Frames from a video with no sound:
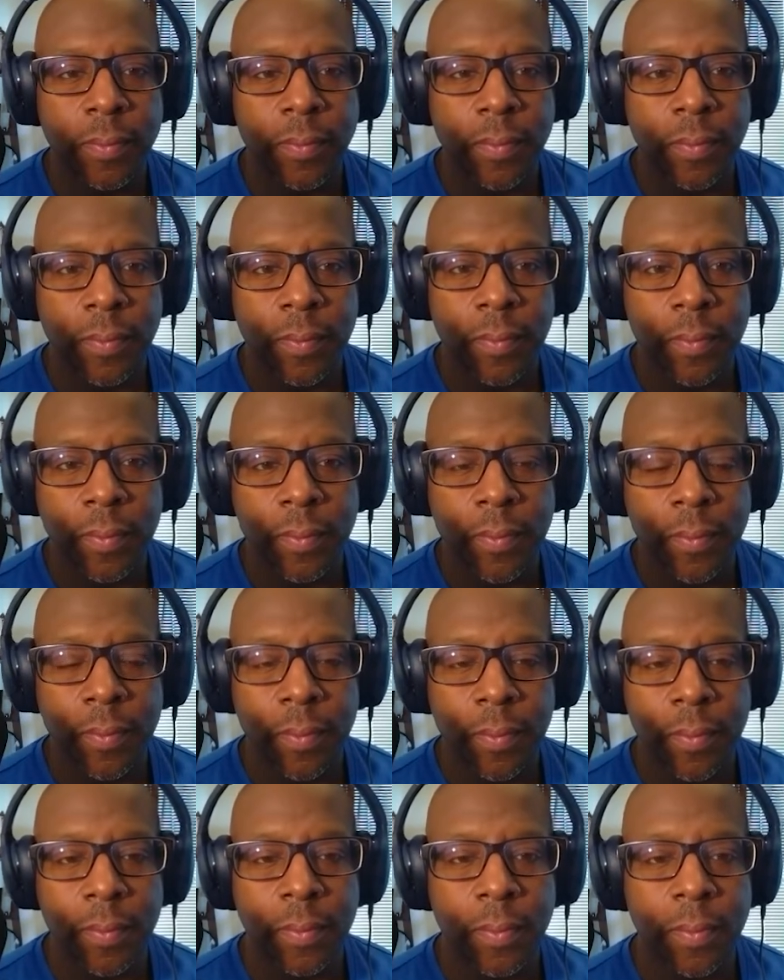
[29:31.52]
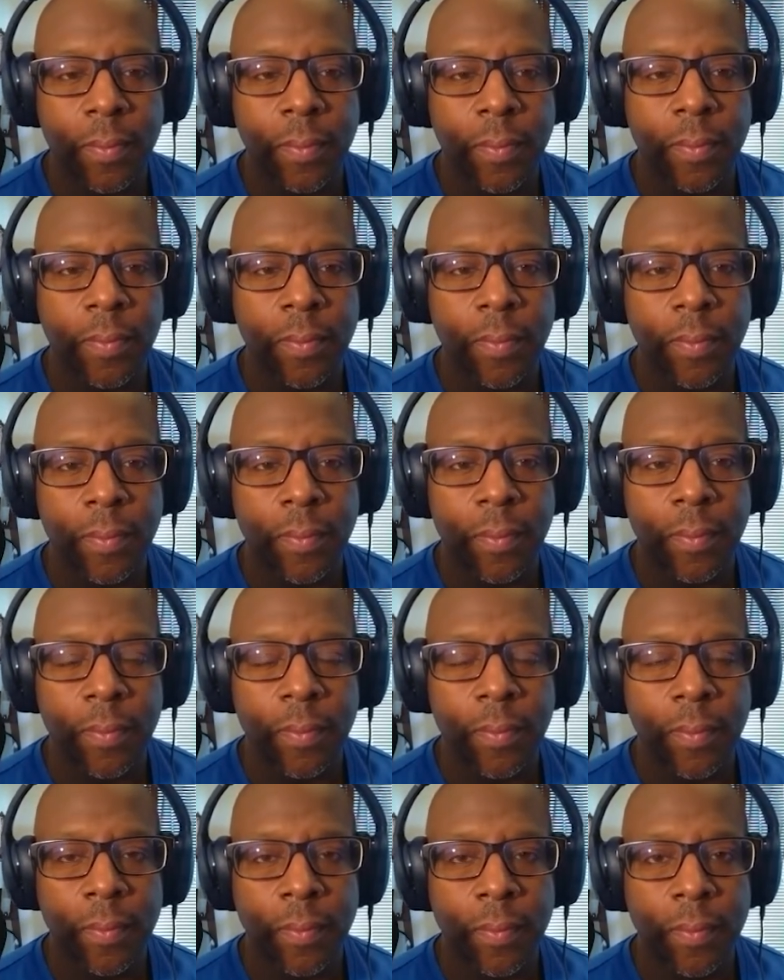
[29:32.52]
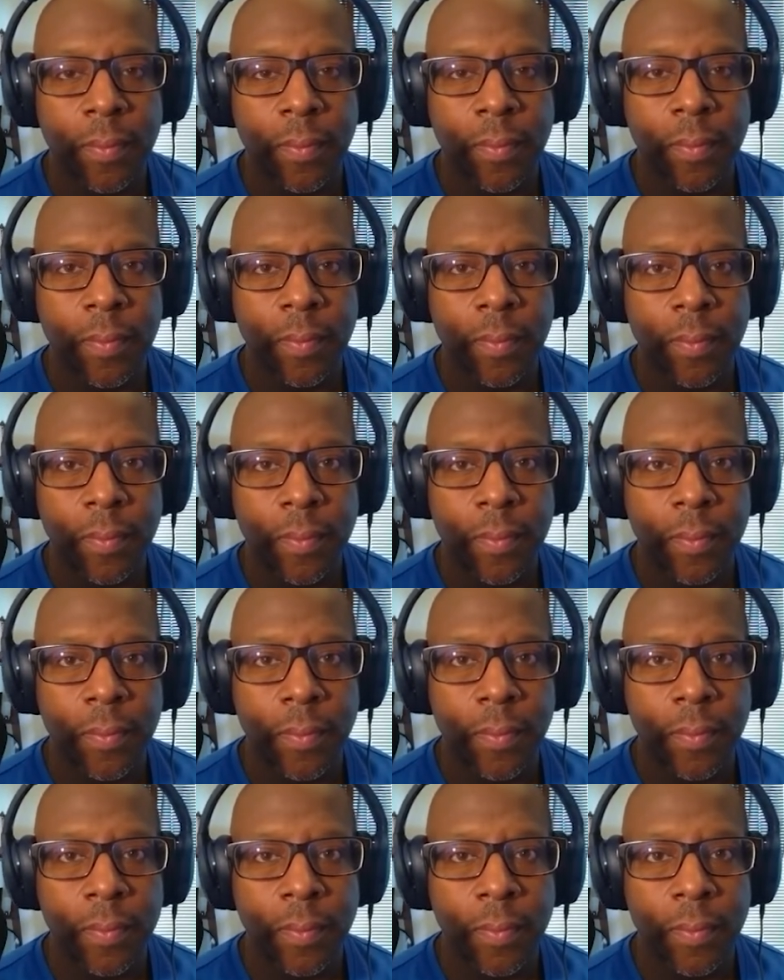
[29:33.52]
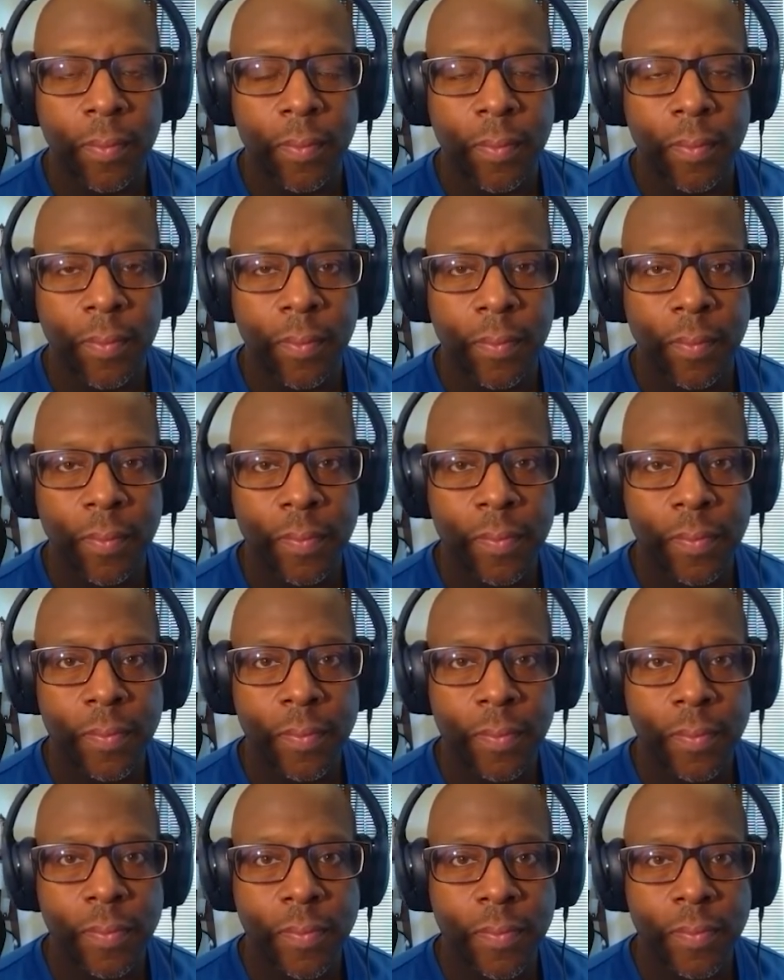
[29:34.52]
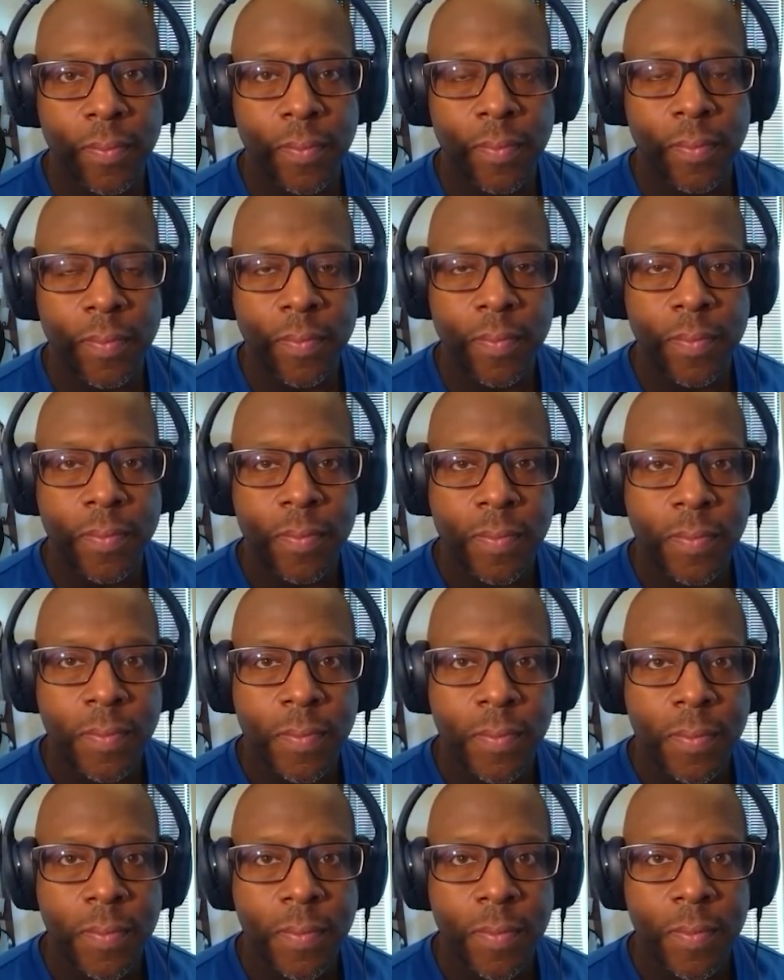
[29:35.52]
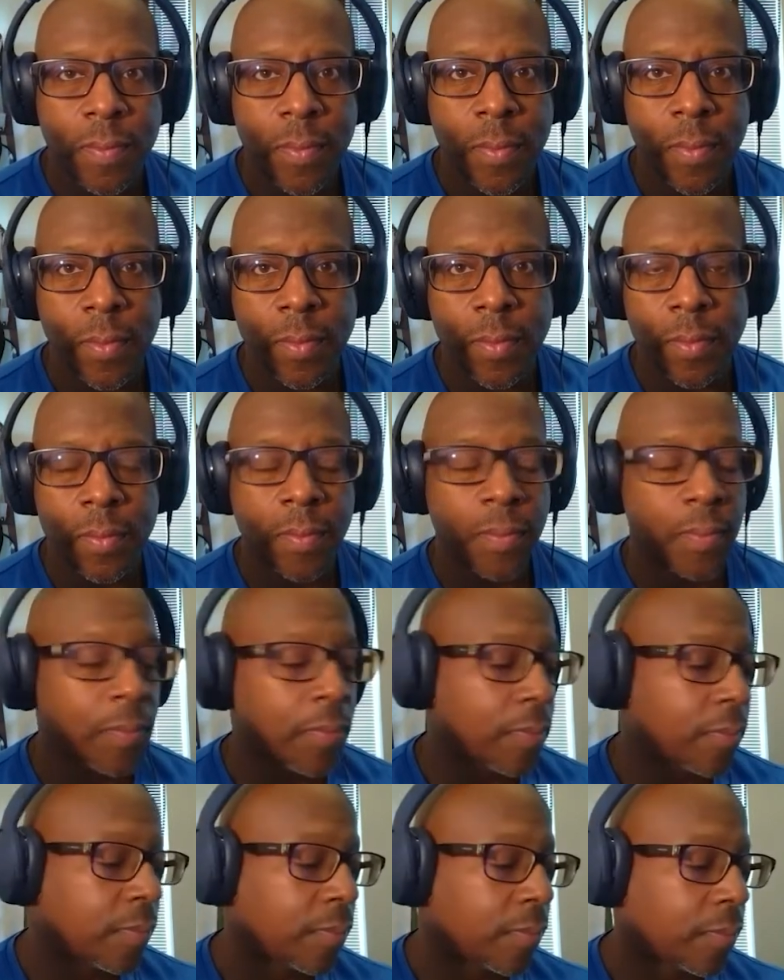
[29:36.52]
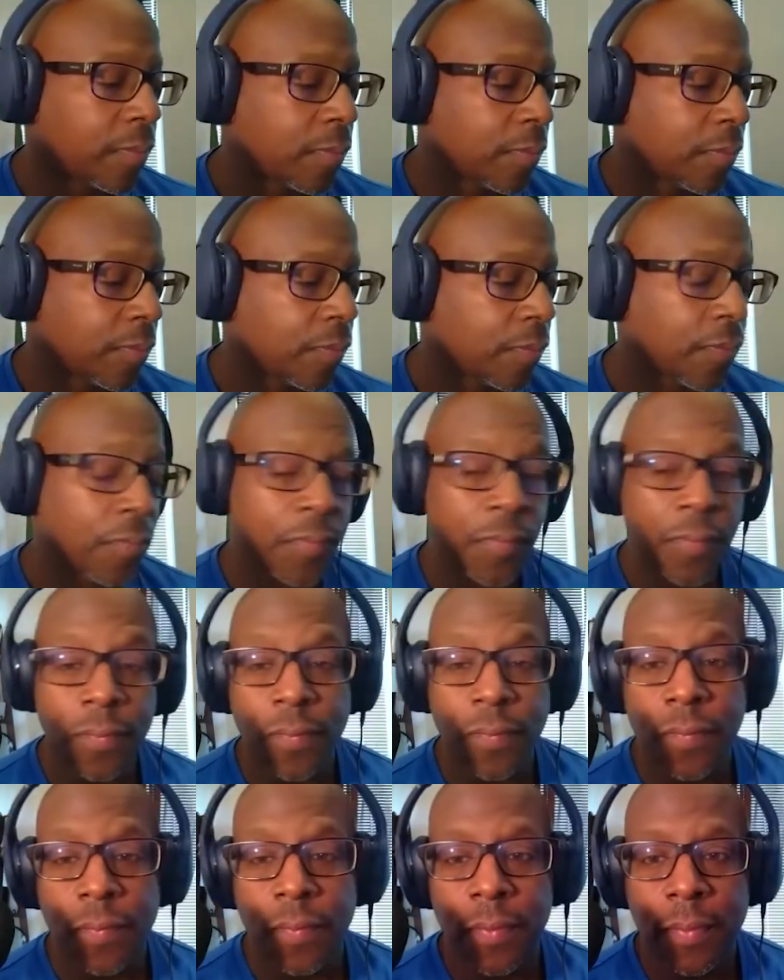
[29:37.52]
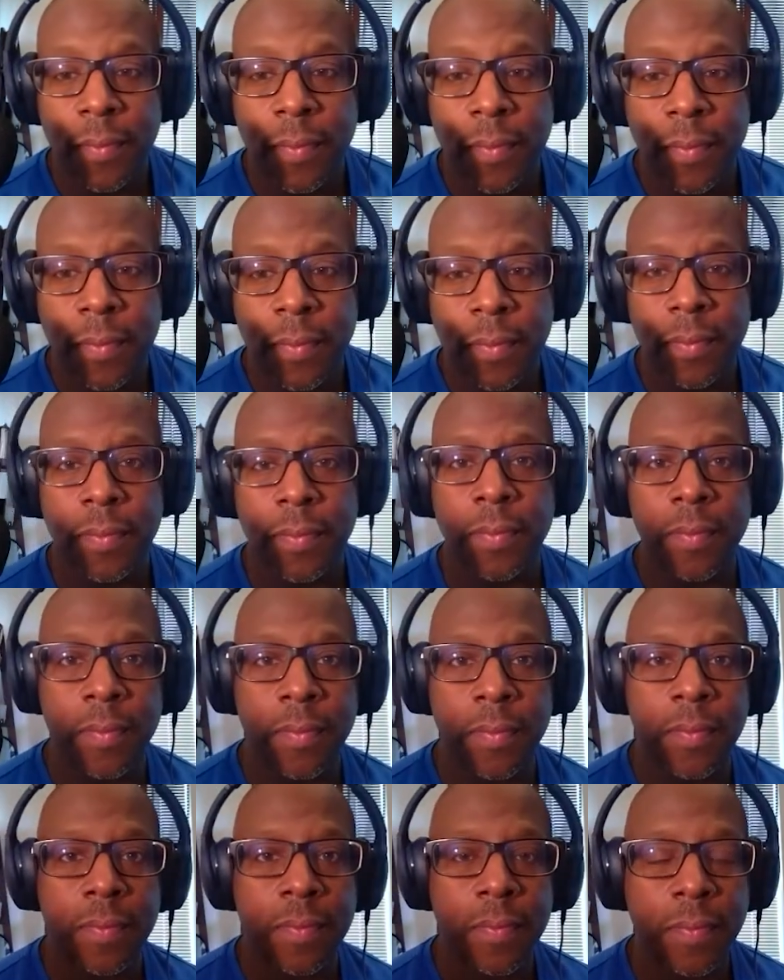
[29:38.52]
(not speaking)